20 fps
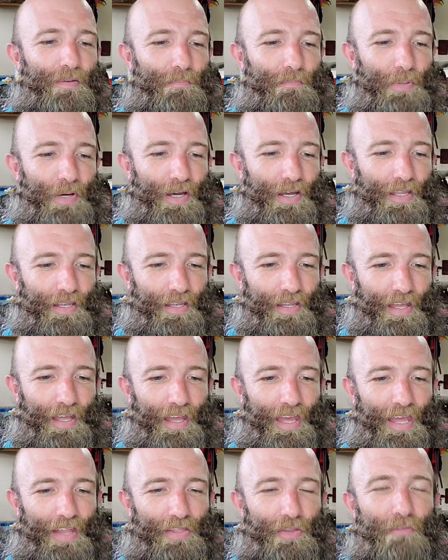But
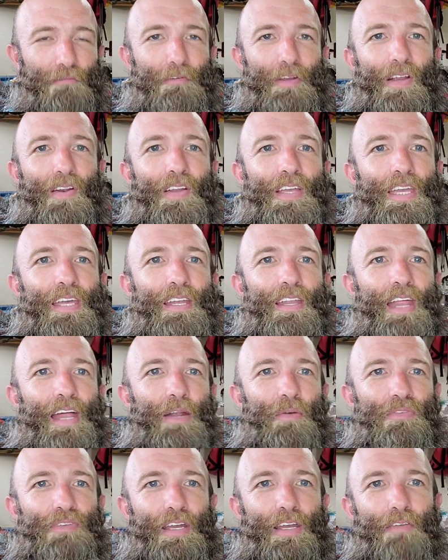at the very end of
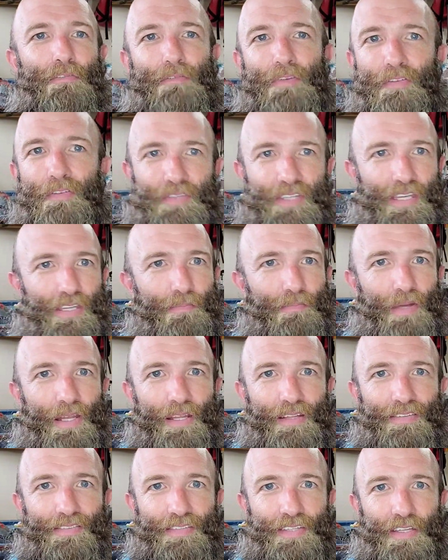that, it was like 15
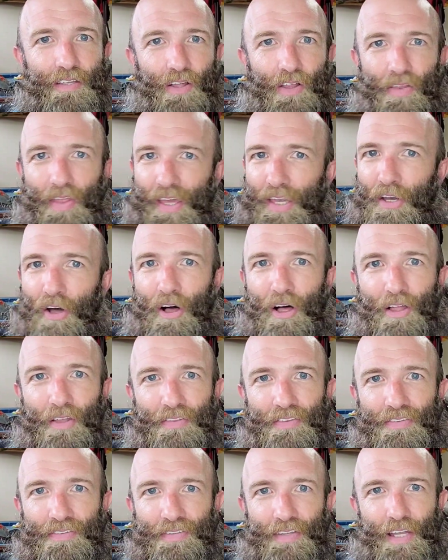minutes till they
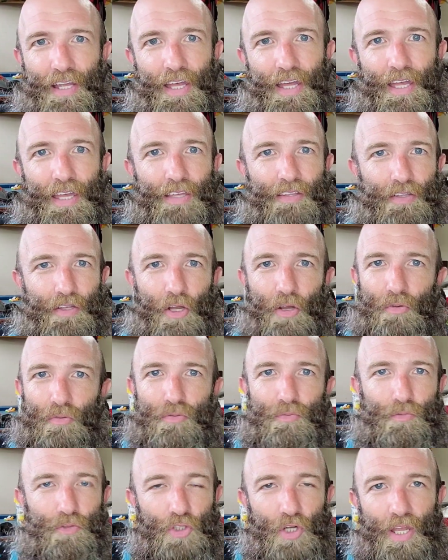called and said, hey, you know,
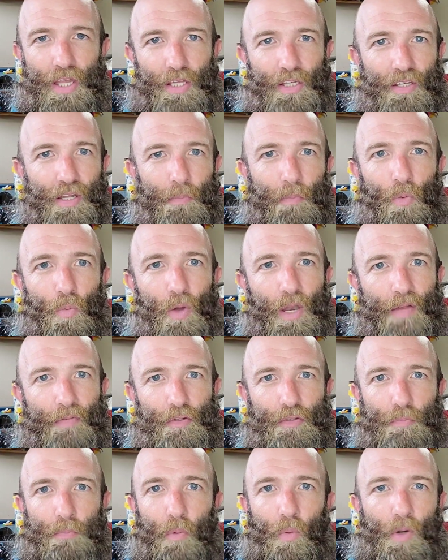train number
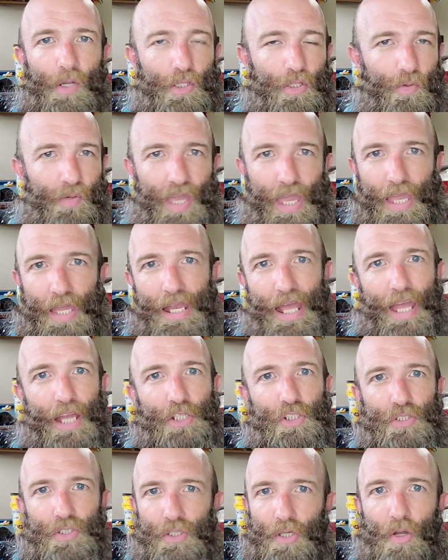whatever's boarding, you can't
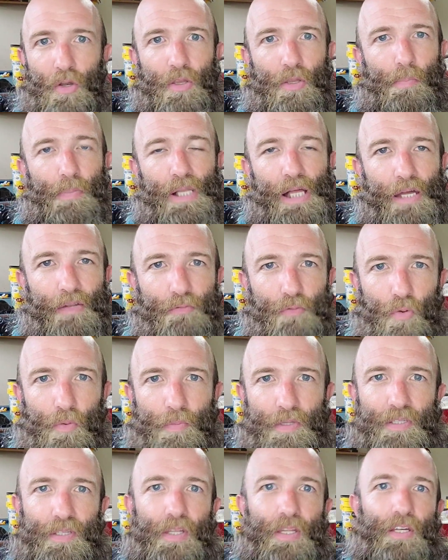actually go to the
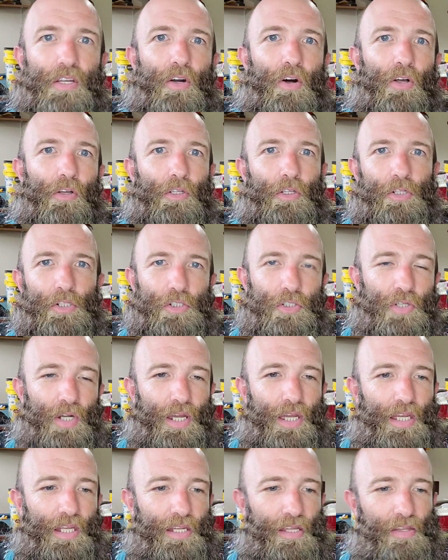platform until they call your
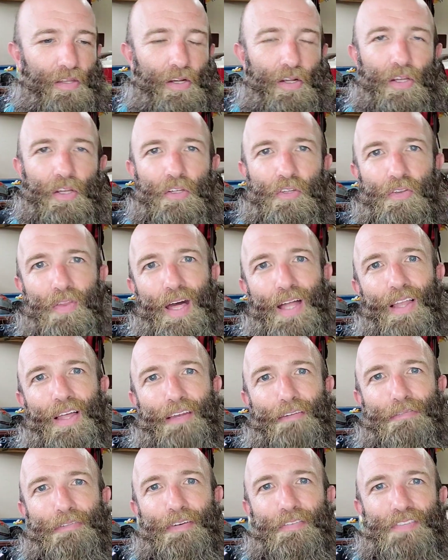train, and they're going to do that
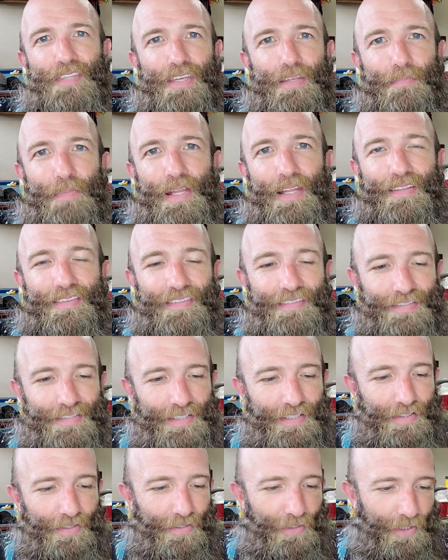like 15 minutes
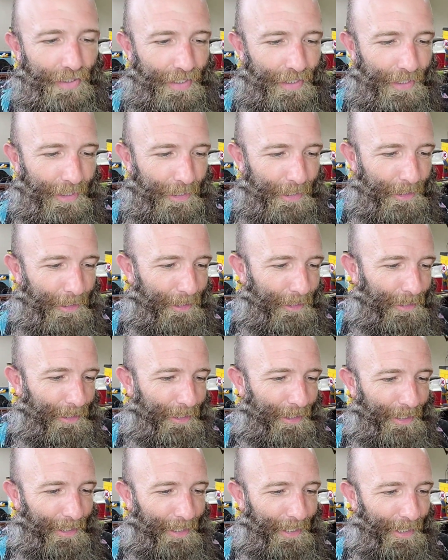until.
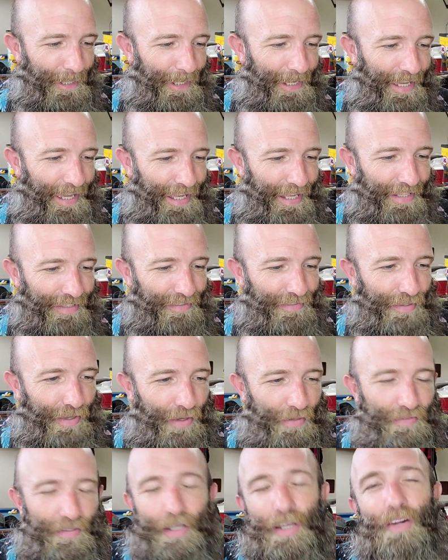And so
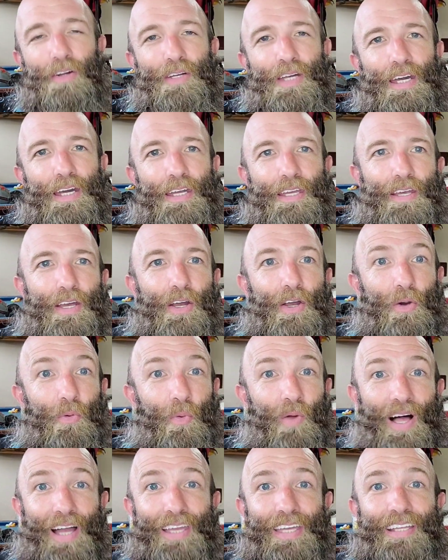I was like, okay,
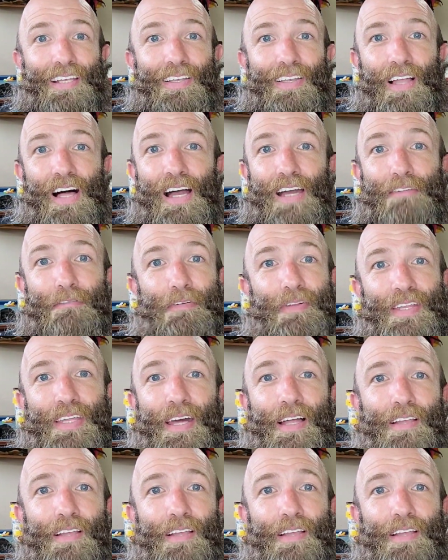well, I get in line for the